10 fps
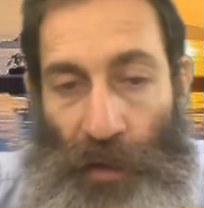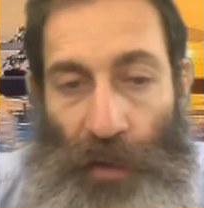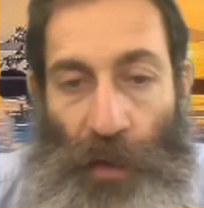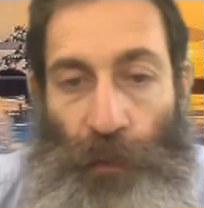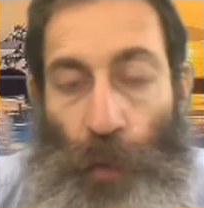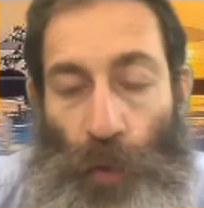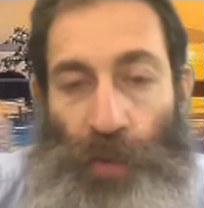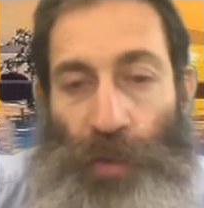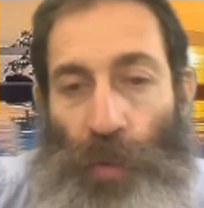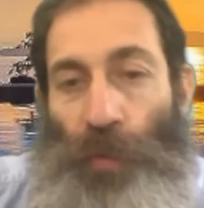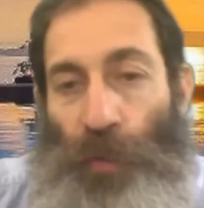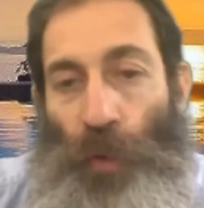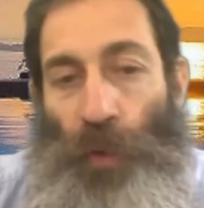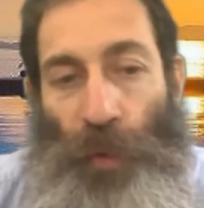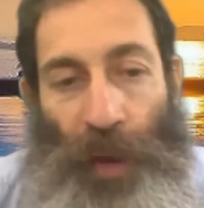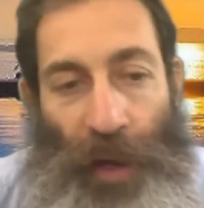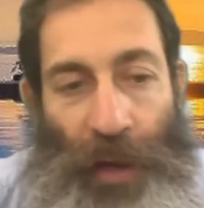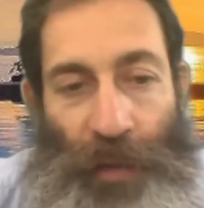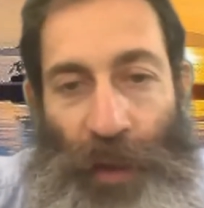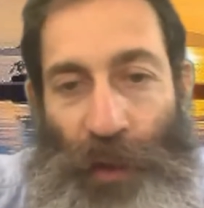A fool is still a fool no matter
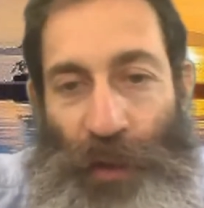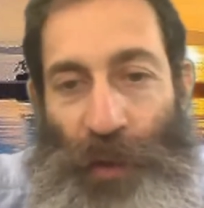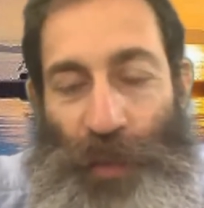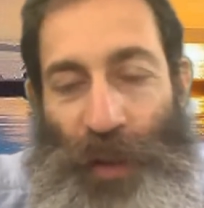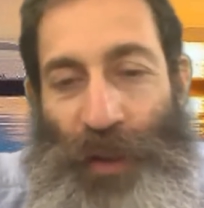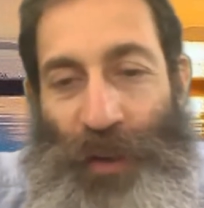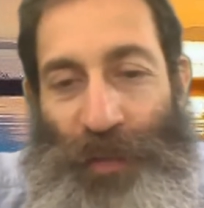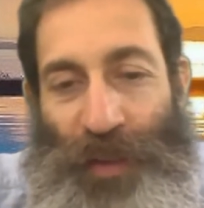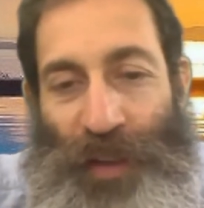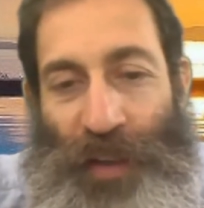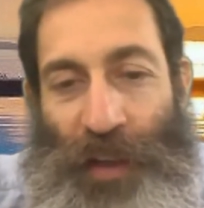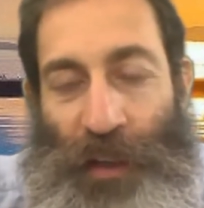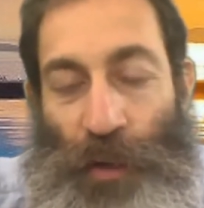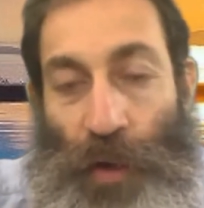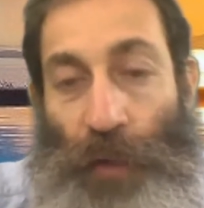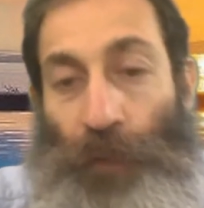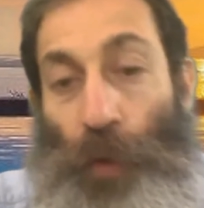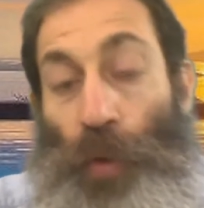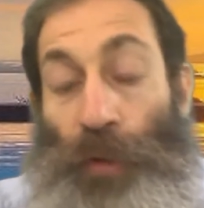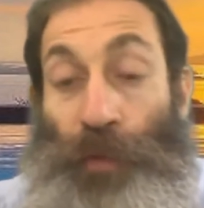how they look or appear. And you're a
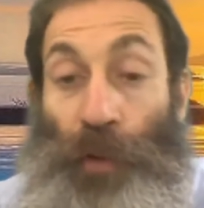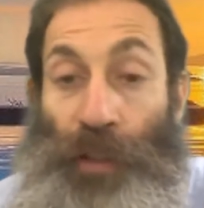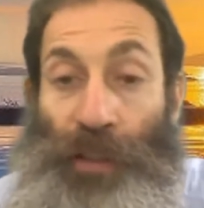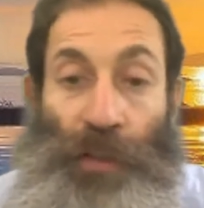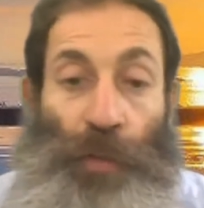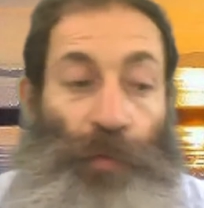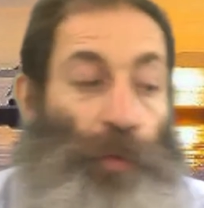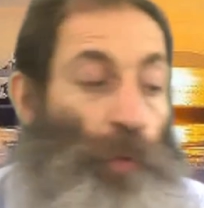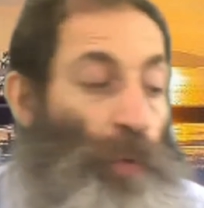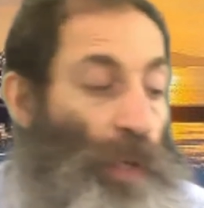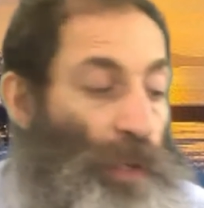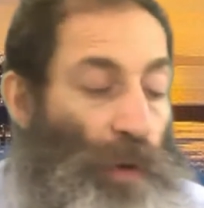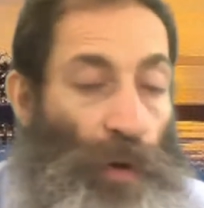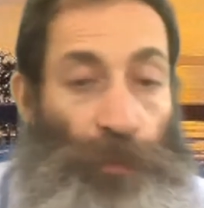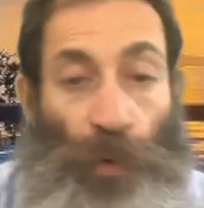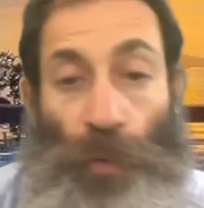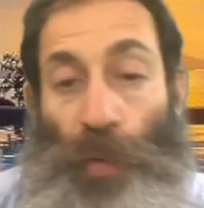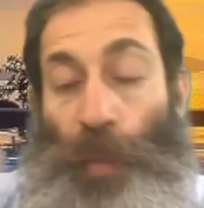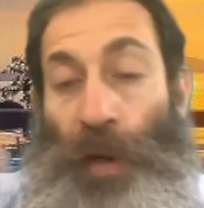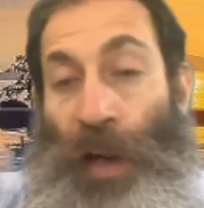fool if you listen to a fool. You're a fool if
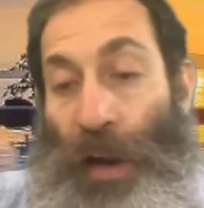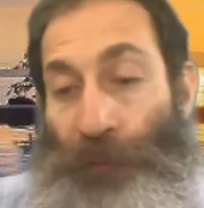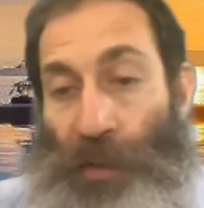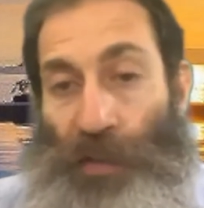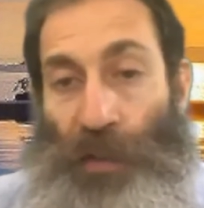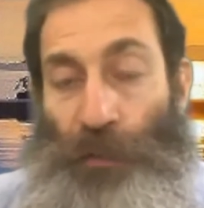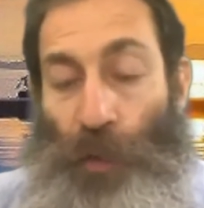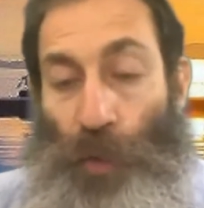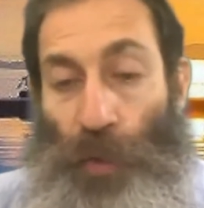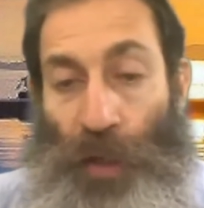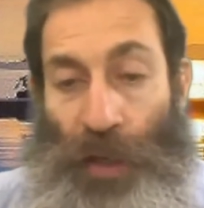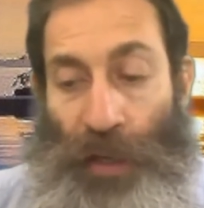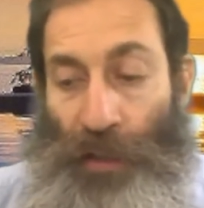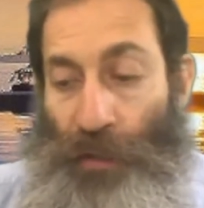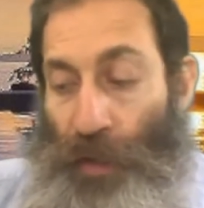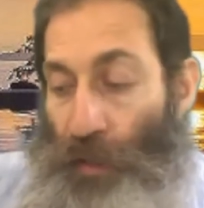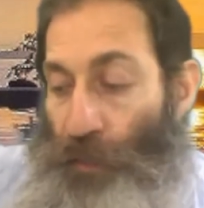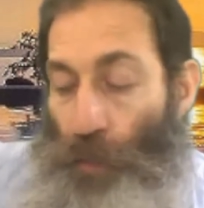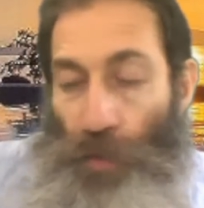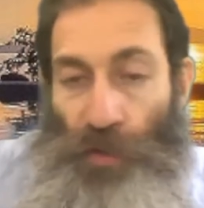you put confidence in a fool, and it's a very
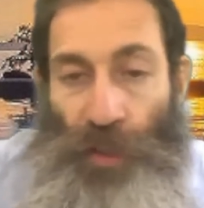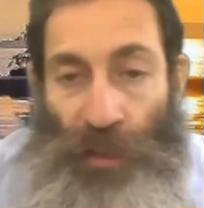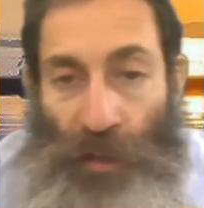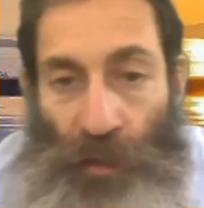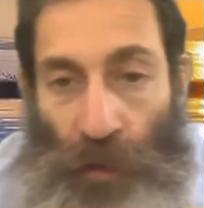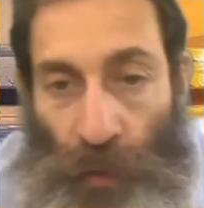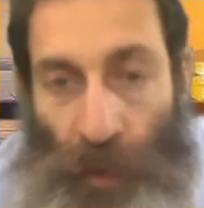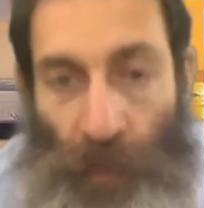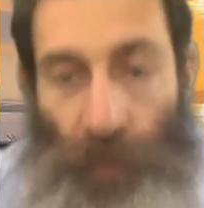foolish thing to do.